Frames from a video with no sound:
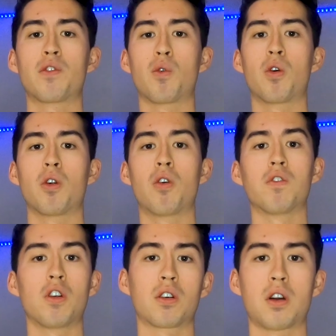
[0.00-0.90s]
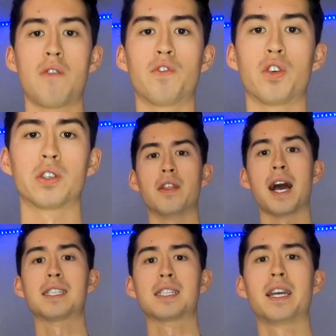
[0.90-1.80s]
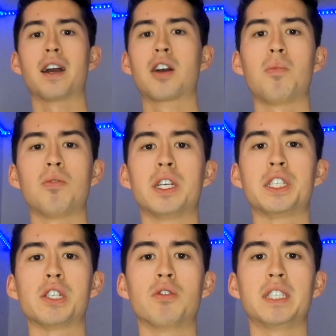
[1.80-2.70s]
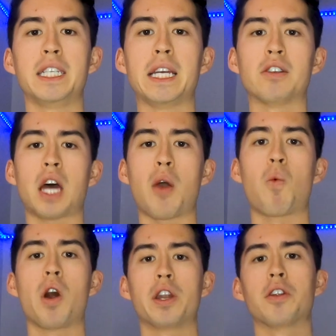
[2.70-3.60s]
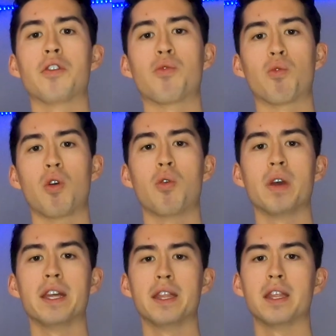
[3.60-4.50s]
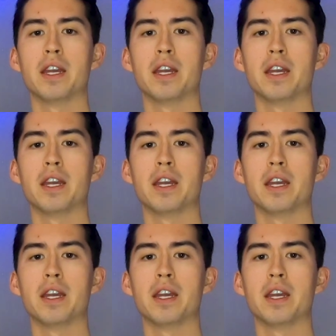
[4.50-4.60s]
for overall comfort. And lastly, a couple additional details I wanted to throw in